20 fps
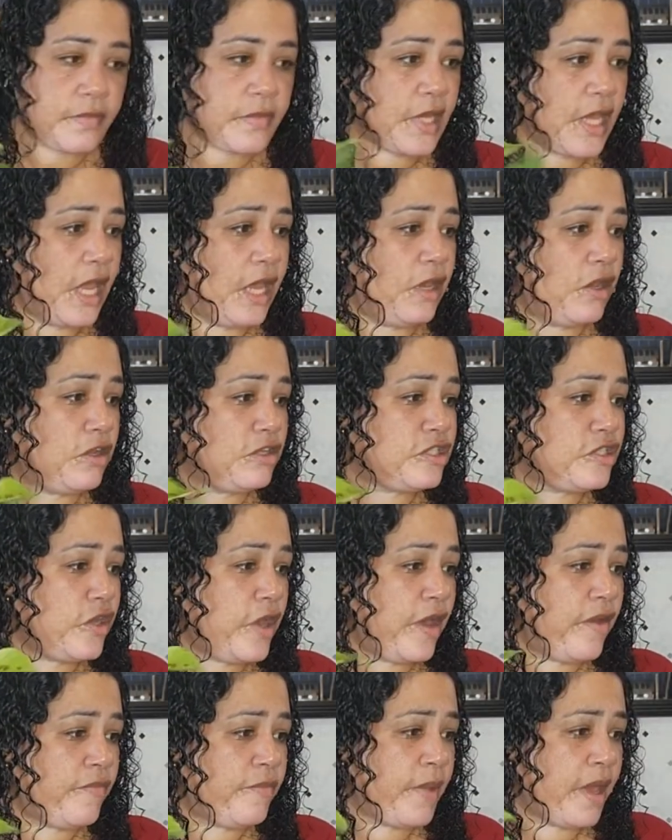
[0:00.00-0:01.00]
I also
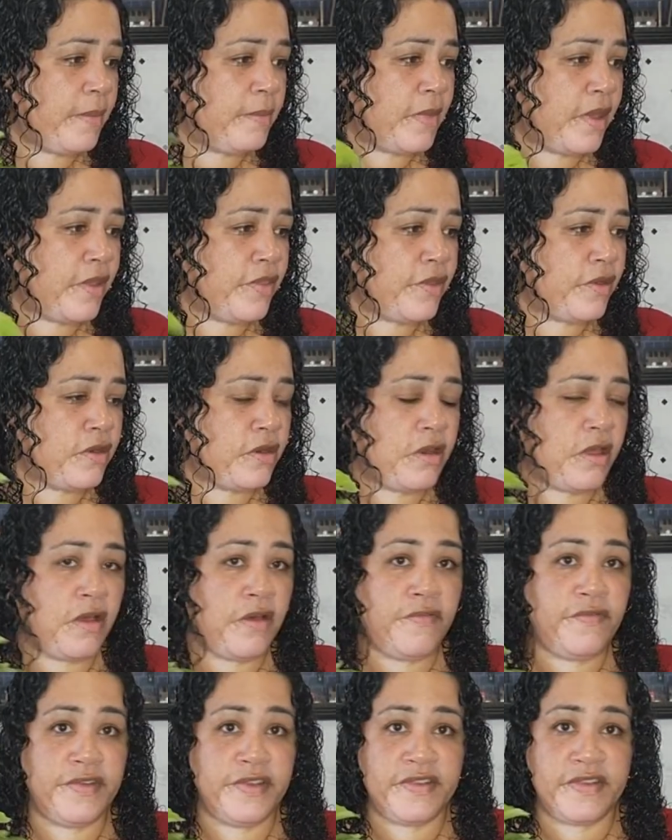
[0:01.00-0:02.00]
have my
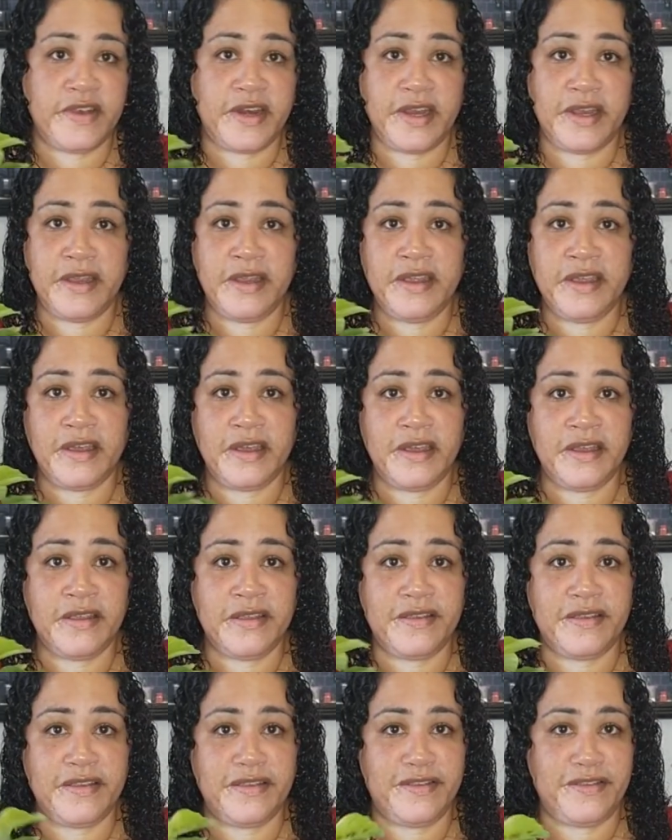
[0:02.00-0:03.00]
mother-in-law visiting
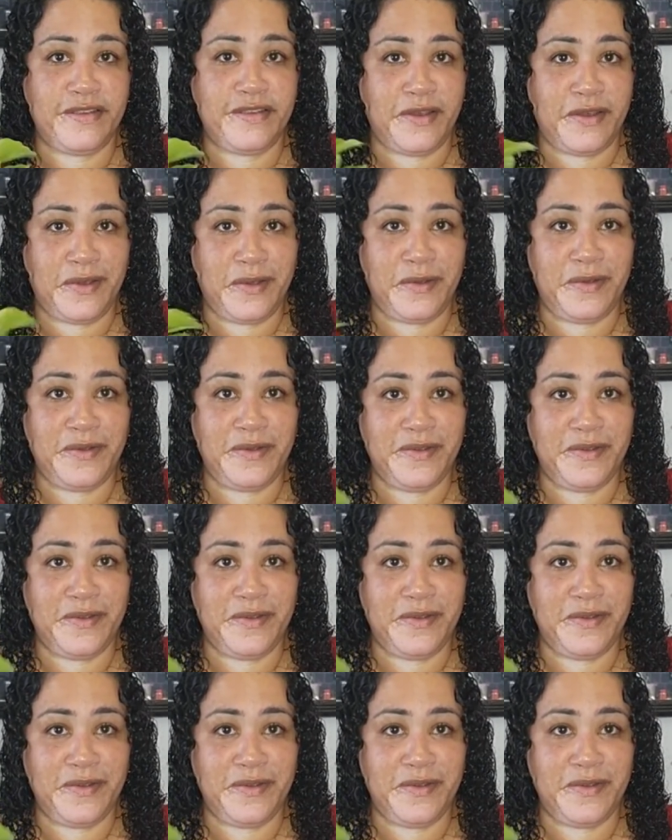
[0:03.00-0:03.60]
us, so